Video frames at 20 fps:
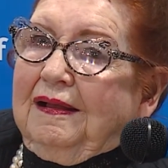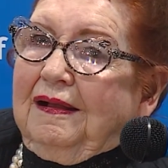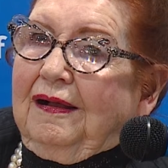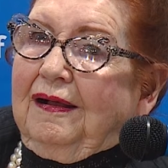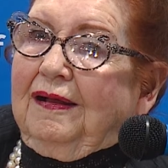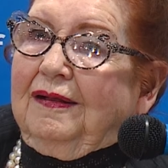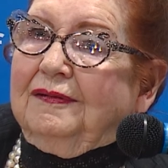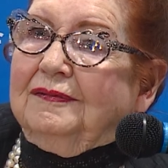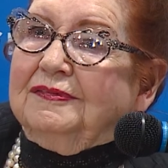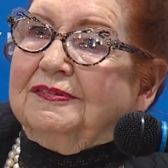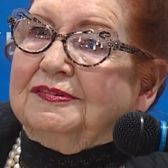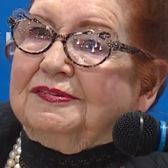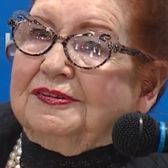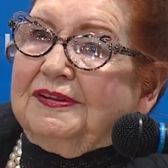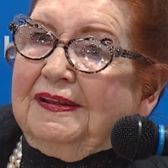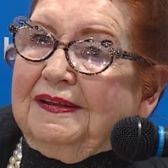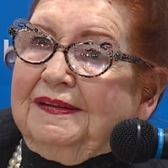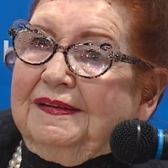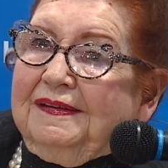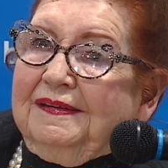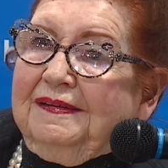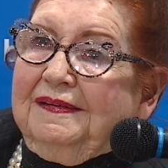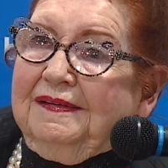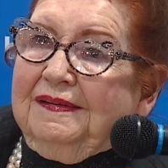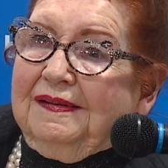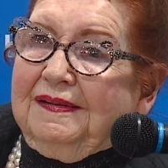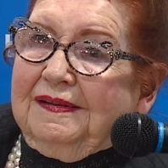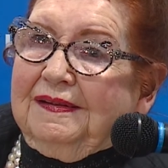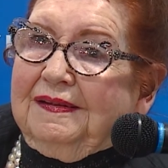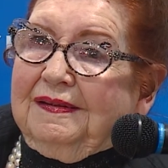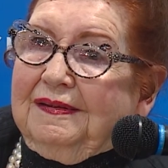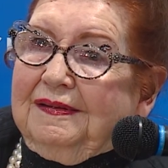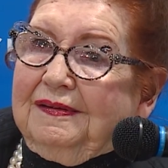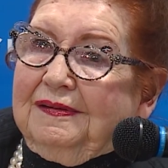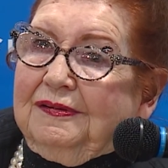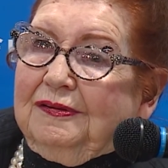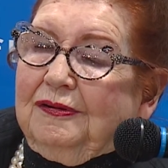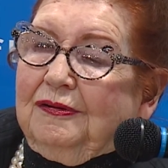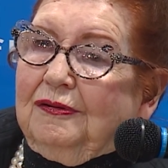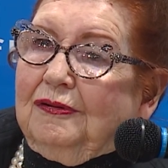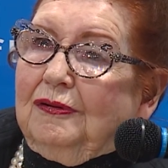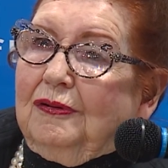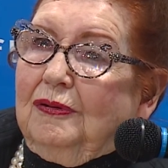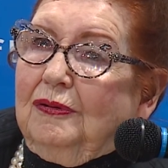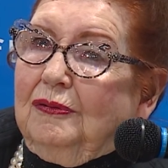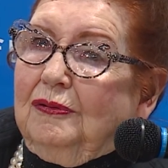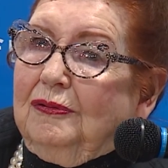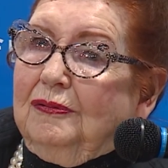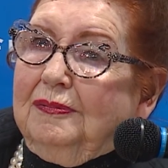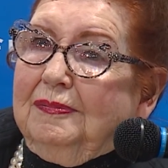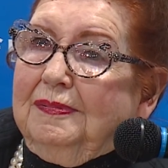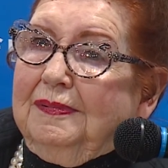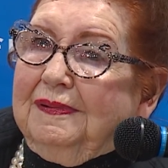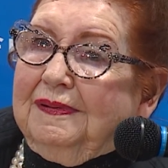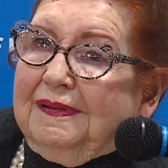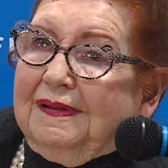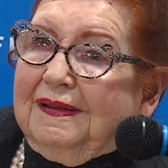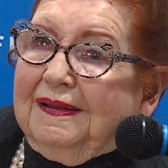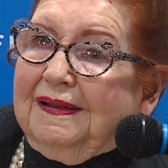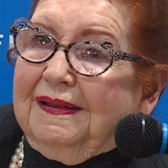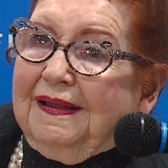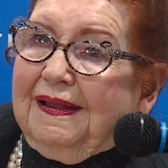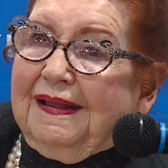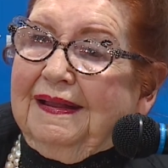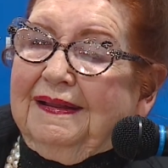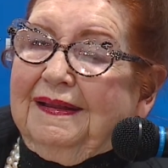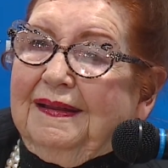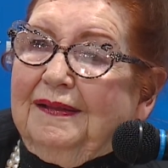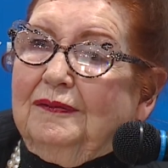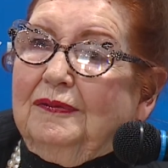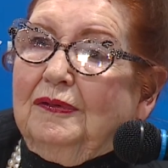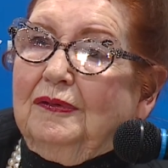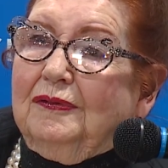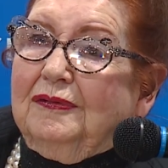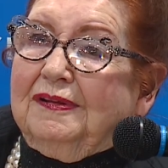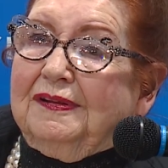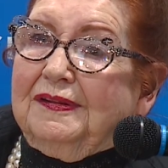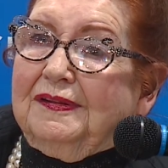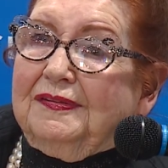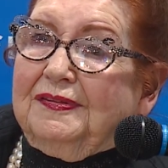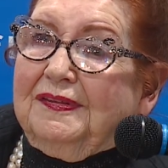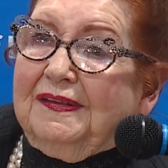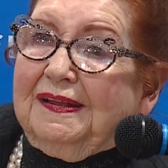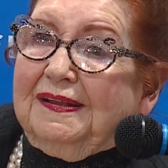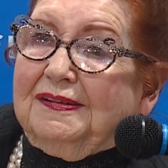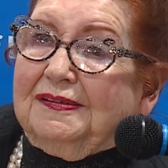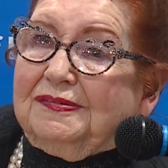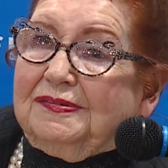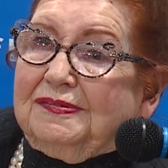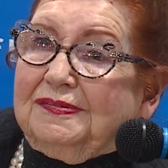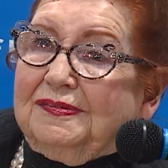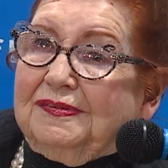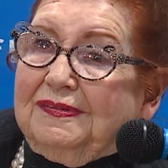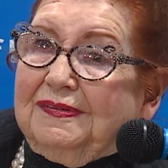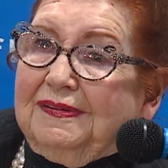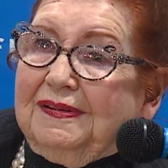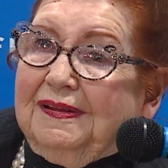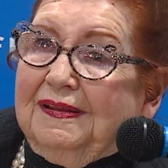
All of a sudden, you're home, and everyone thinks